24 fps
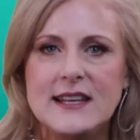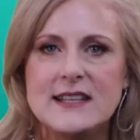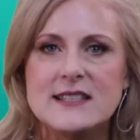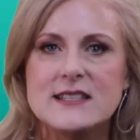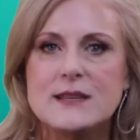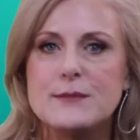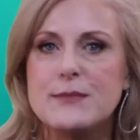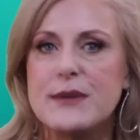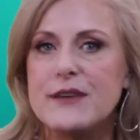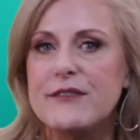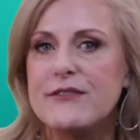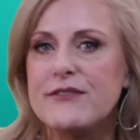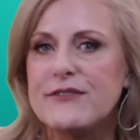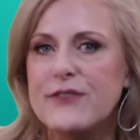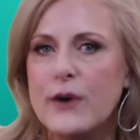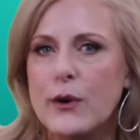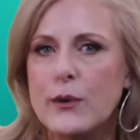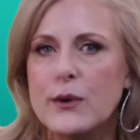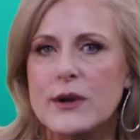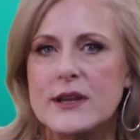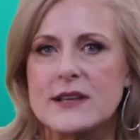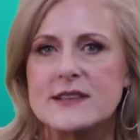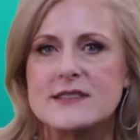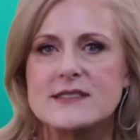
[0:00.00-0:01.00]
to be
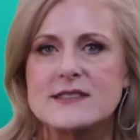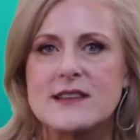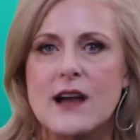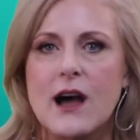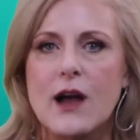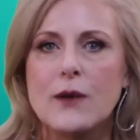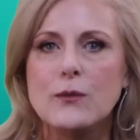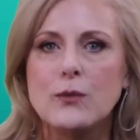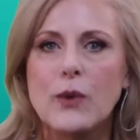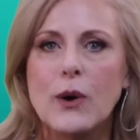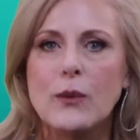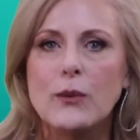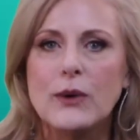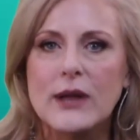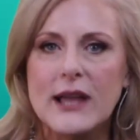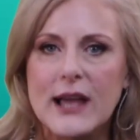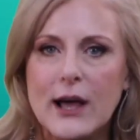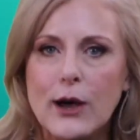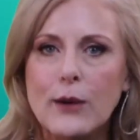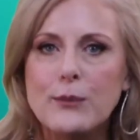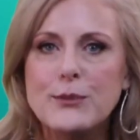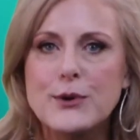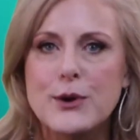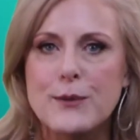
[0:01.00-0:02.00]
focused on what will
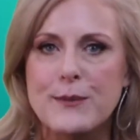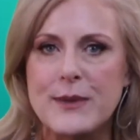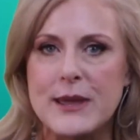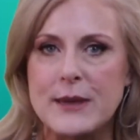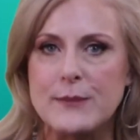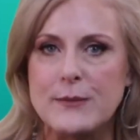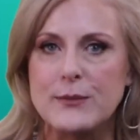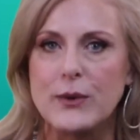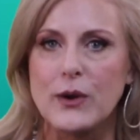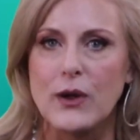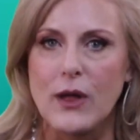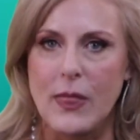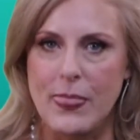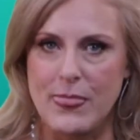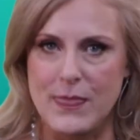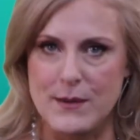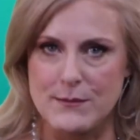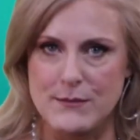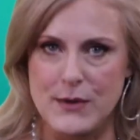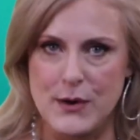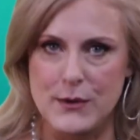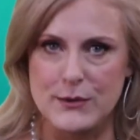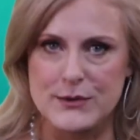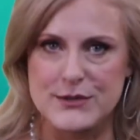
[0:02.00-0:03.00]
help your people the
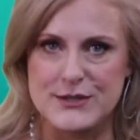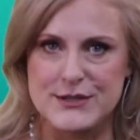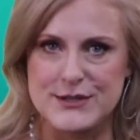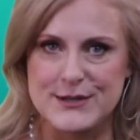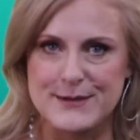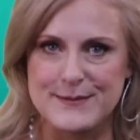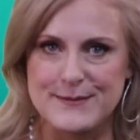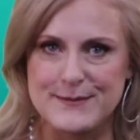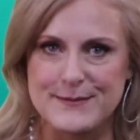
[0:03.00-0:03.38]
most.